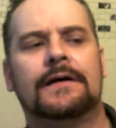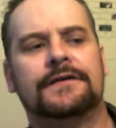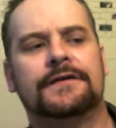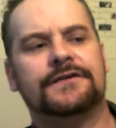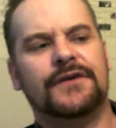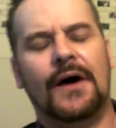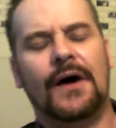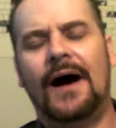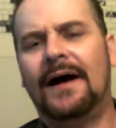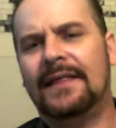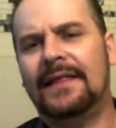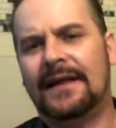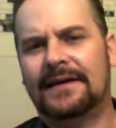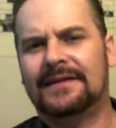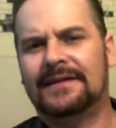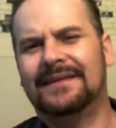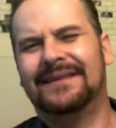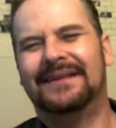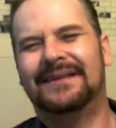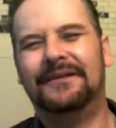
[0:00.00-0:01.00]
So I
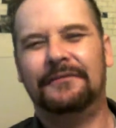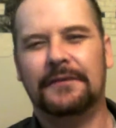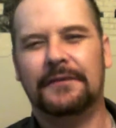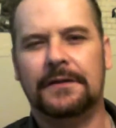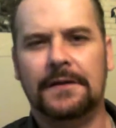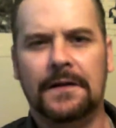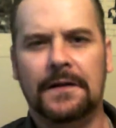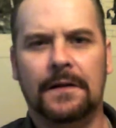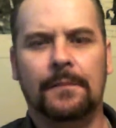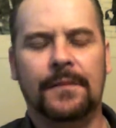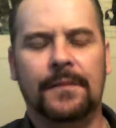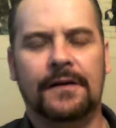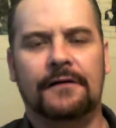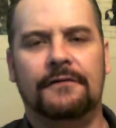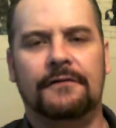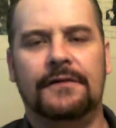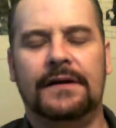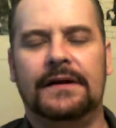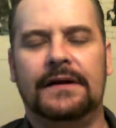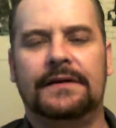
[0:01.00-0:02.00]
like to leave a little bit
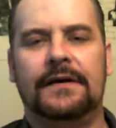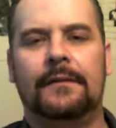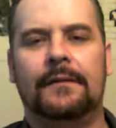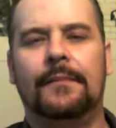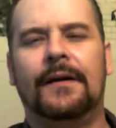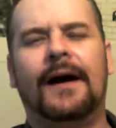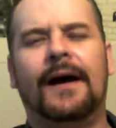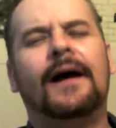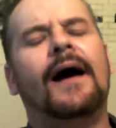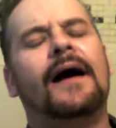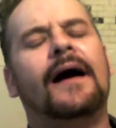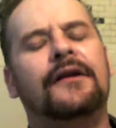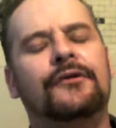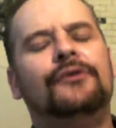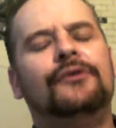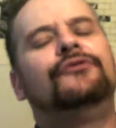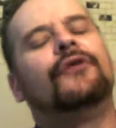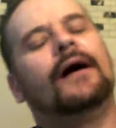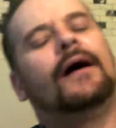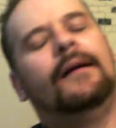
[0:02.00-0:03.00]
of it in there, but I
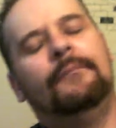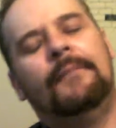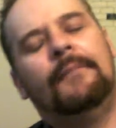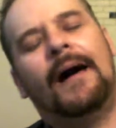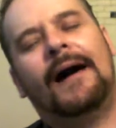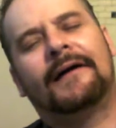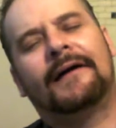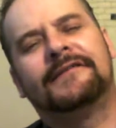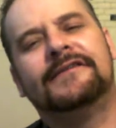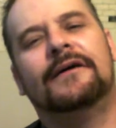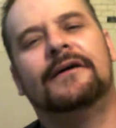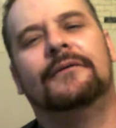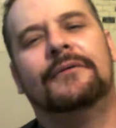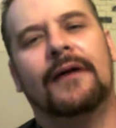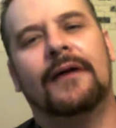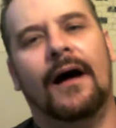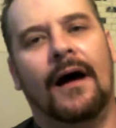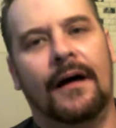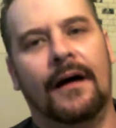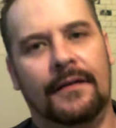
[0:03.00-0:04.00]
do try to max
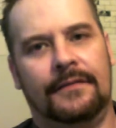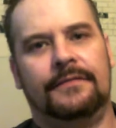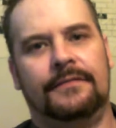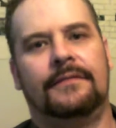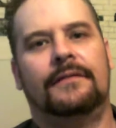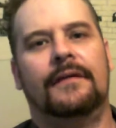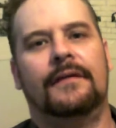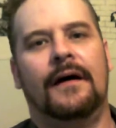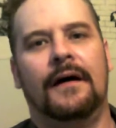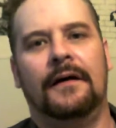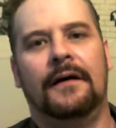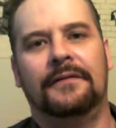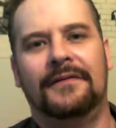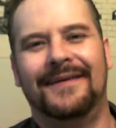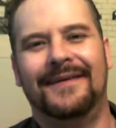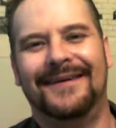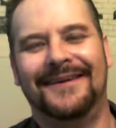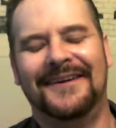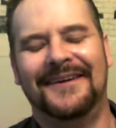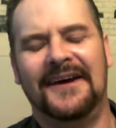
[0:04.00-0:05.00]
out on
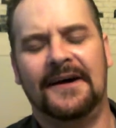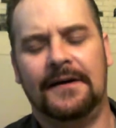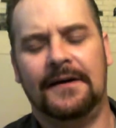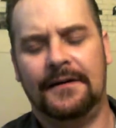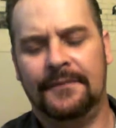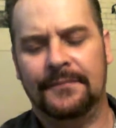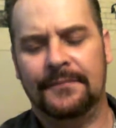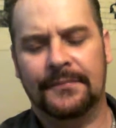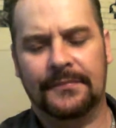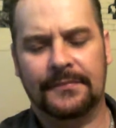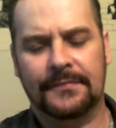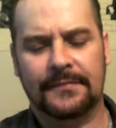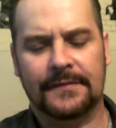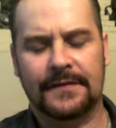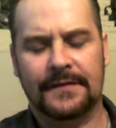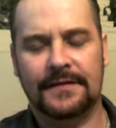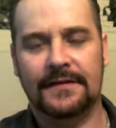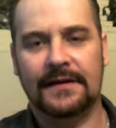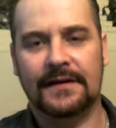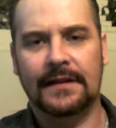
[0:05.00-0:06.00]
the
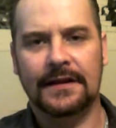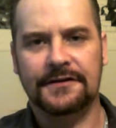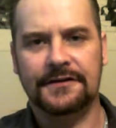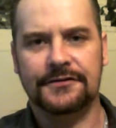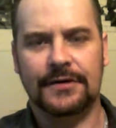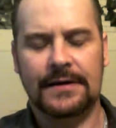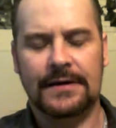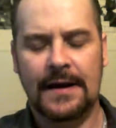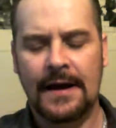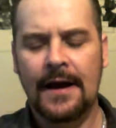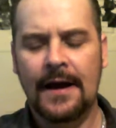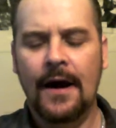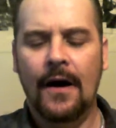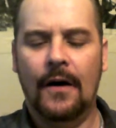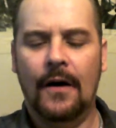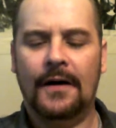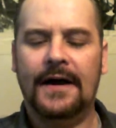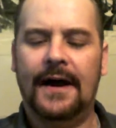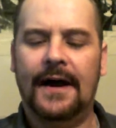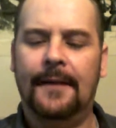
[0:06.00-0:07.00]
glycerin.
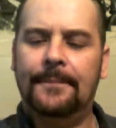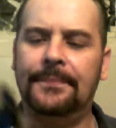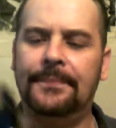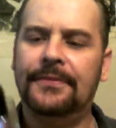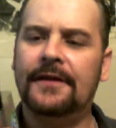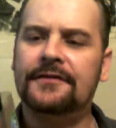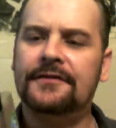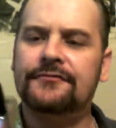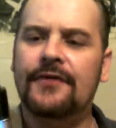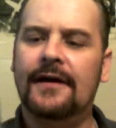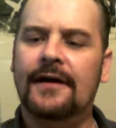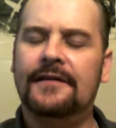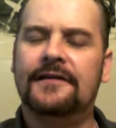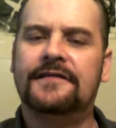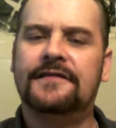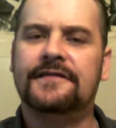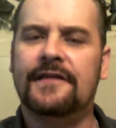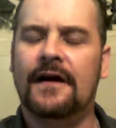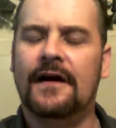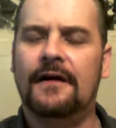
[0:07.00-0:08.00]
Okay, let's try
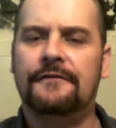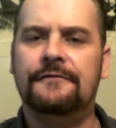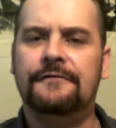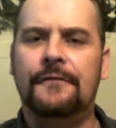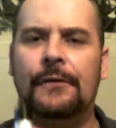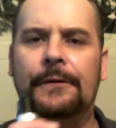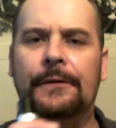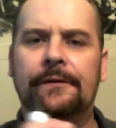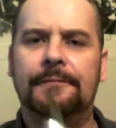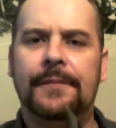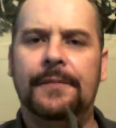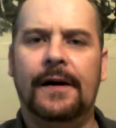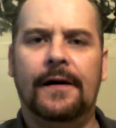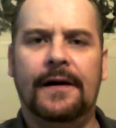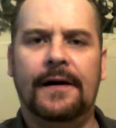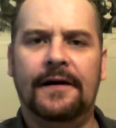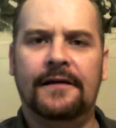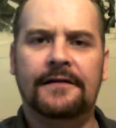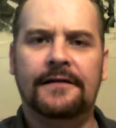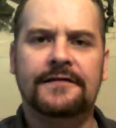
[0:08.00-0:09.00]
this forest
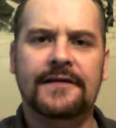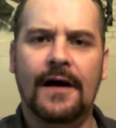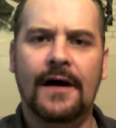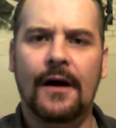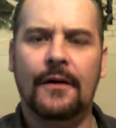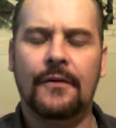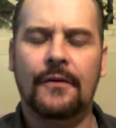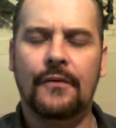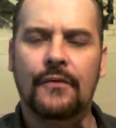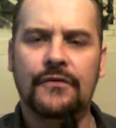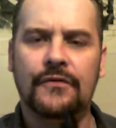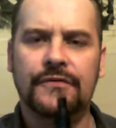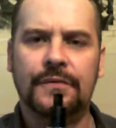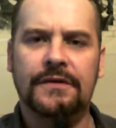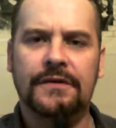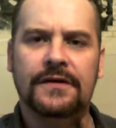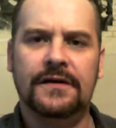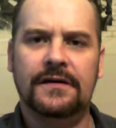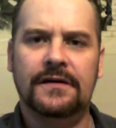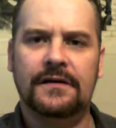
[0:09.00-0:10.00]
berry and see how it goes
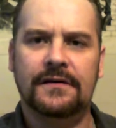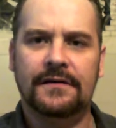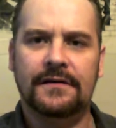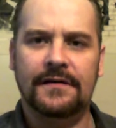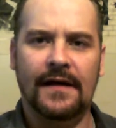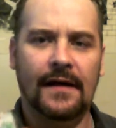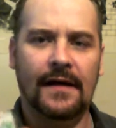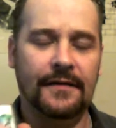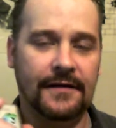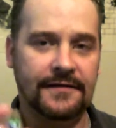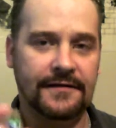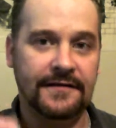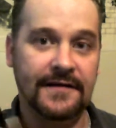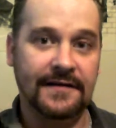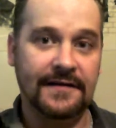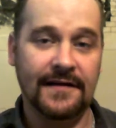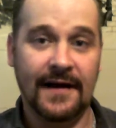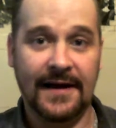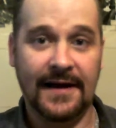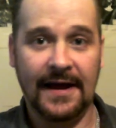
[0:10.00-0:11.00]
with the. This is
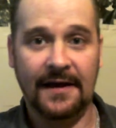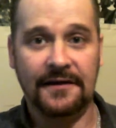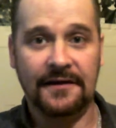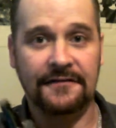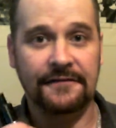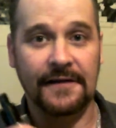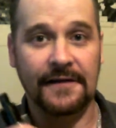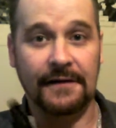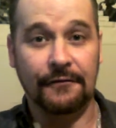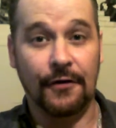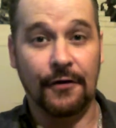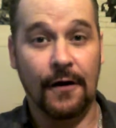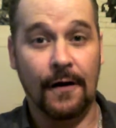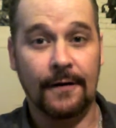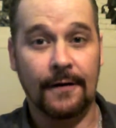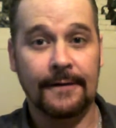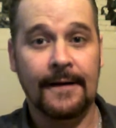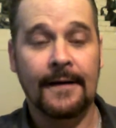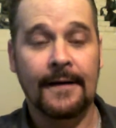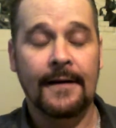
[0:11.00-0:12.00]
again is flavor
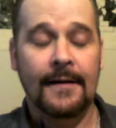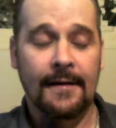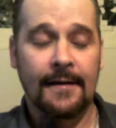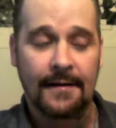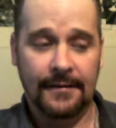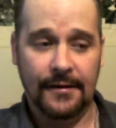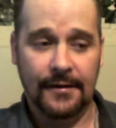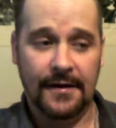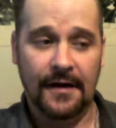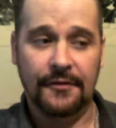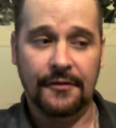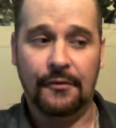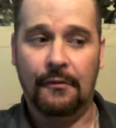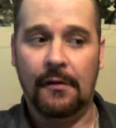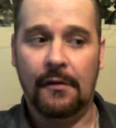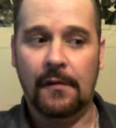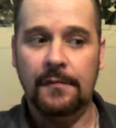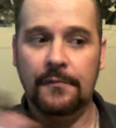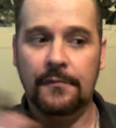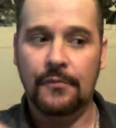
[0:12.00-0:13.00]
art. The other
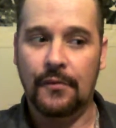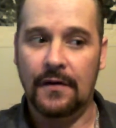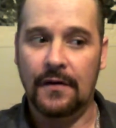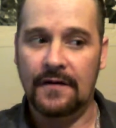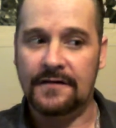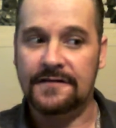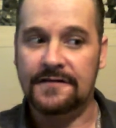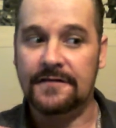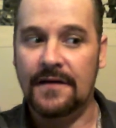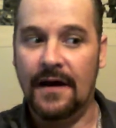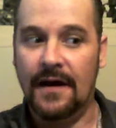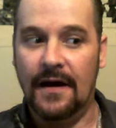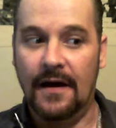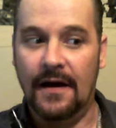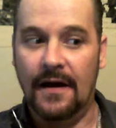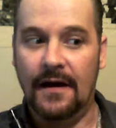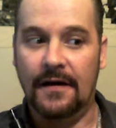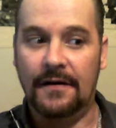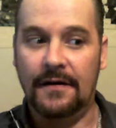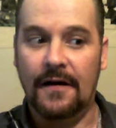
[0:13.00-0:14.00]
one was
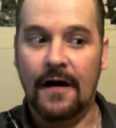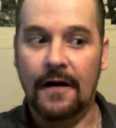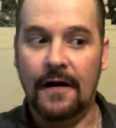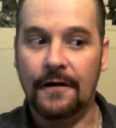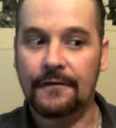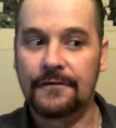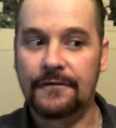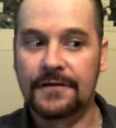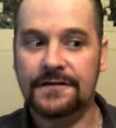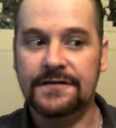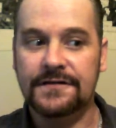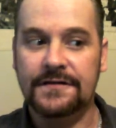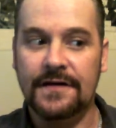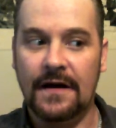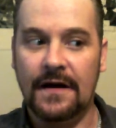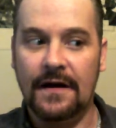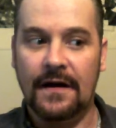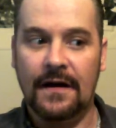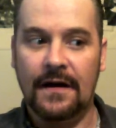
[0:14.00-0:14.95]
harvest